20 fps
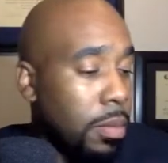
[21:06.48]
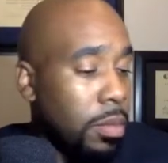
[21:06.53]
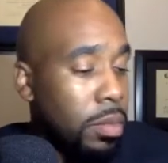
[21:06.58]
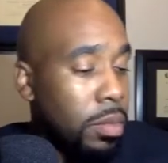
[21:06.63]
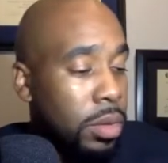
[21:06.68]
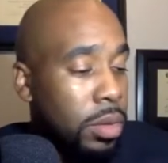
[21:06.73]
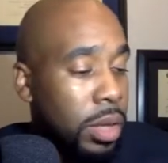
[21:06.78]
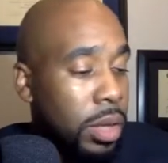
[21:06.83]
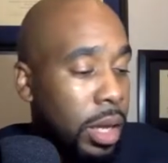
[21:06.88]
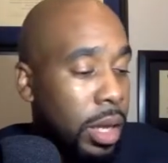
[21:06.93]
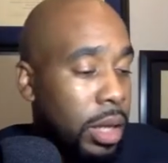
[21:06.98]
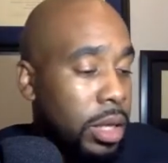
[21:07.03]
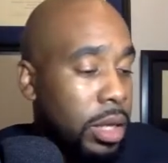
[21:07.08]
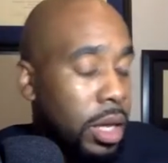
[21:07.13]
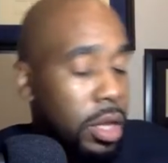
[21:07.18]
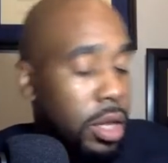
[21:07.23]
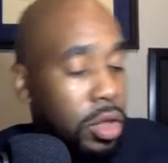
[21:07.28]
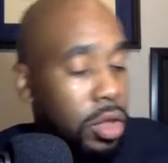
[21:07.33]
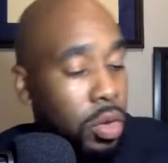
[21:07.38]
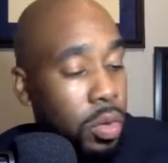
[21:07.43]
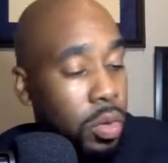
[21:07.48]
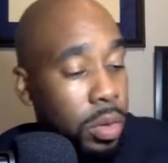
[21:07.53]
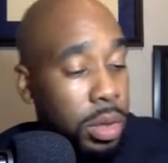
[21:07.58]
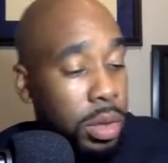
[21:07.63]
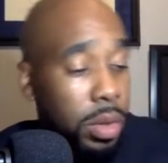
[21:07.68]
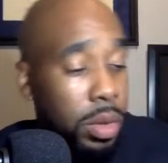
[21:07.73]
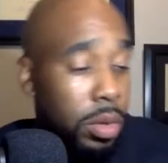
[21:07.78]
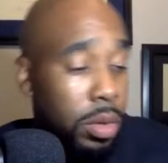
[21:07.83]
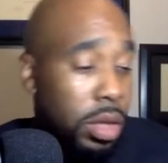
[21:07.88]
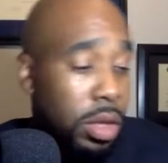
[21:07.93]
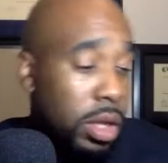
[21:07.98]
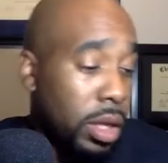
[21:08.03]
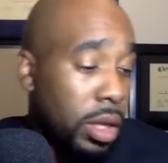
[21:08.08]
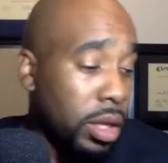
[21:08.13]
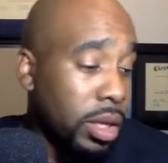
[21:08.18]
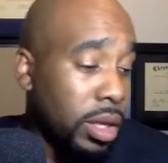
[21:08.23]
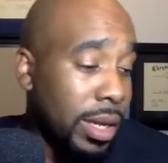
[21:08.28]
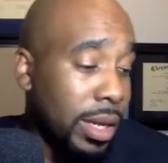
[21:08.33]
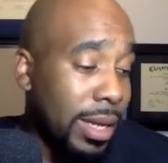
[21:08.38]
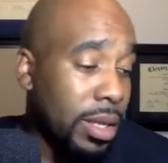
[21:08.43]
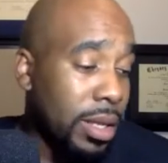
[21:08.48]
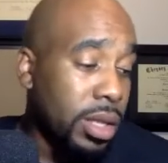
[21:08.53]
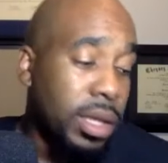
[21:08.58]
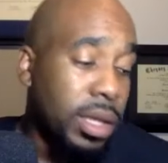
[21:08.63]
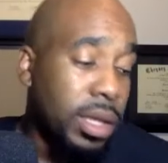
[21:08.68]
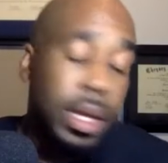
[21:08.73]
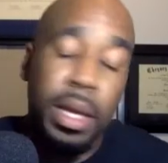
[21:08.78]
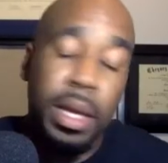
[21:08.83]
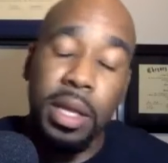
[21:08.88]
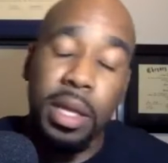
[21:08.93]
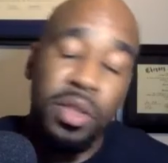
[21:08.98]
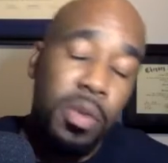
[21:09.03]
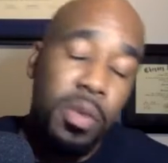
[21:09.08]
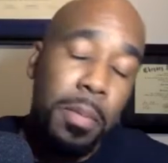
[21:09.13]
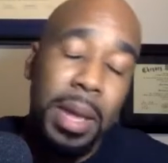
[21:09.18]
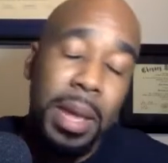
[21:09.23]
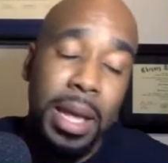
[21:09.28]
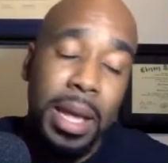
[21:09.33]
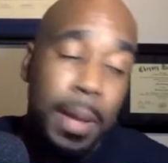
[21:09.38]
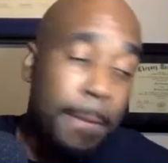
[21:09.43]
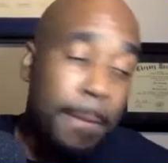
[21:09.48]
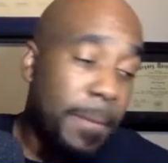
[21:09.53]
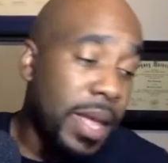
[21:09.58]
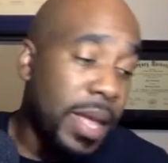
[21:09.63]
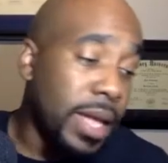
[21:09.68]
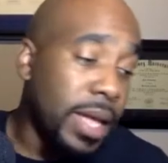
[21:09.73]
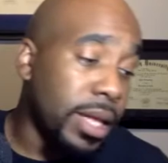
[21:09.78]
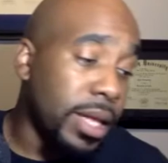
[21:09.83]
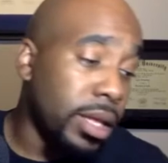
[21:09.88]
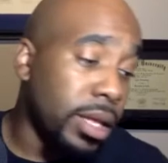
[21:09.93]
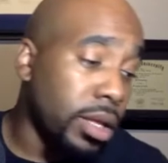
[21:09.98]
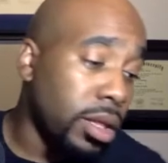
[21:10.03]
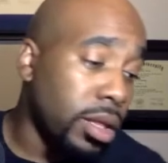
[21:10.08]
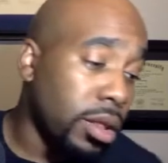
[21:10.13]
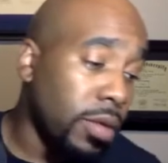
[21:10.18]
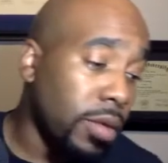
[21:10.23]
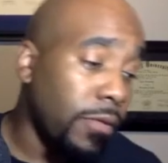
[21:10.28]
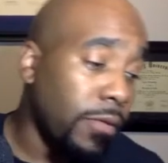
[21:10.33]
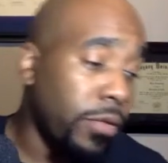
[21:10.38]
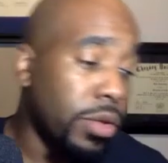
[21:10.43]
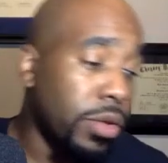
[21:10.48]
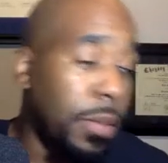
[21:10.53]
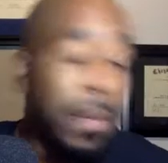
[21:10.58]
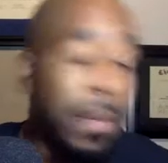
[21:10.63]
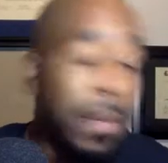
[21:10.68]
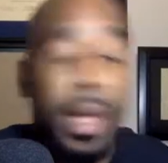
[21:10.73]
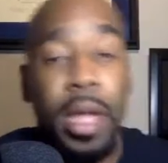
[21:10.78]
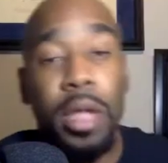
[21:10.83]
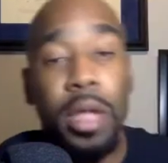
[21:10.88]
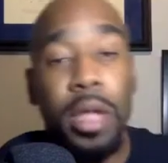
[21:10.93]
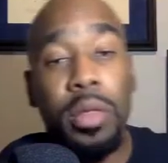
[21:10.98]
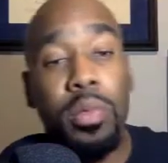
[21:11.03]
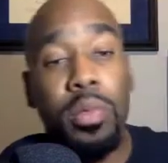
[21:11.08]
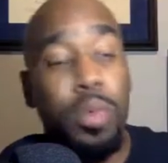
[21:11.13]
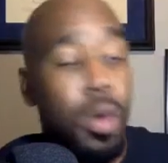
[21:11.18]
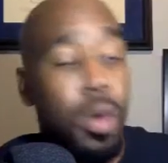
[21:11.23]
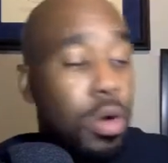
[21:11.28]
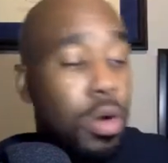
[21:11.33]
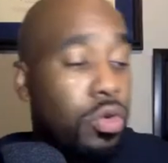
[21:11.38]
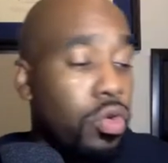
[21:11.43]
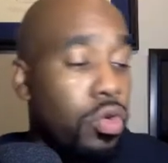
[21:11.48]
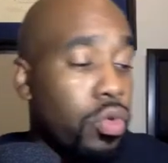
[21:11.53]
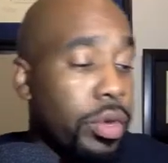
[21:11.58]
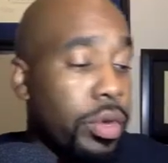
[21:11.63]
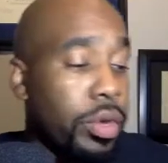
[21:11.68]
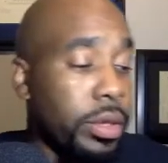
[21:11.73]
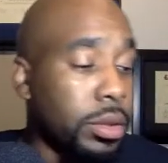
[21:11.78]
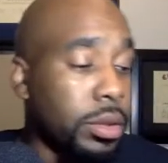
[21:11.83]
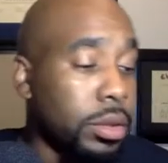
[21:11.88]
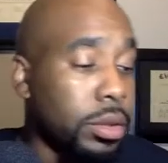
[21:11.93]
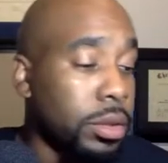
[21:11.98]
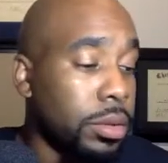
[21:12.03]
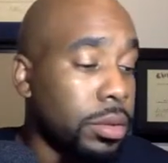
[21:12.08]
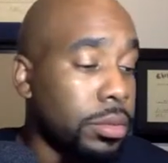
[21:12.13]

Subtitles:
Psychological Association is seeking to make amends for the past wrongdoings.